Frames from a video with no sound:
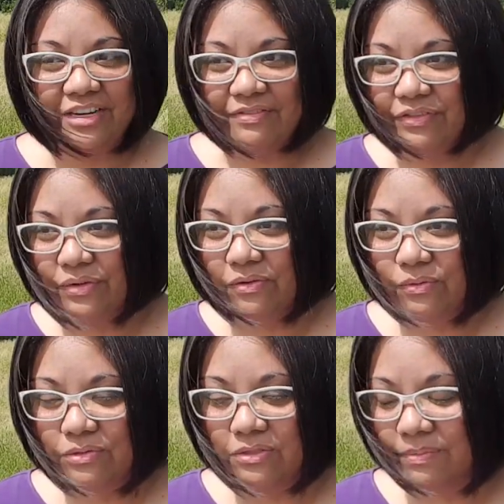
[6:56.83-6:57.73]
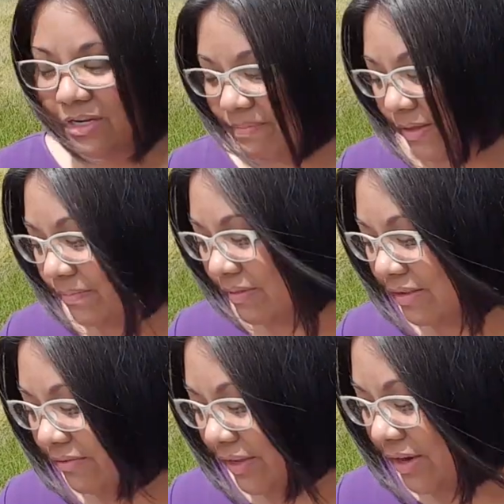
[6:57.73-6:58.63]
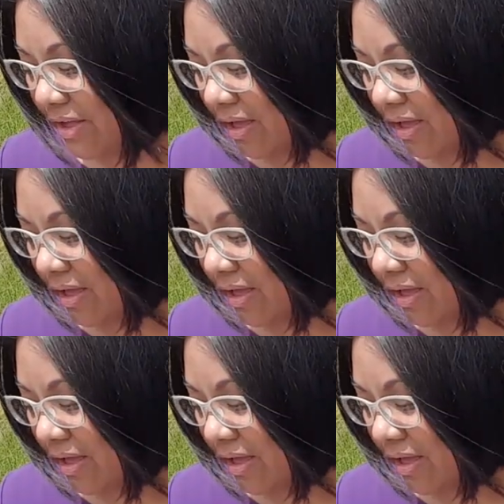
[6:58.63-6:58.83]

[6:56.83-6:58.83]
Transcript: even though so many people love it.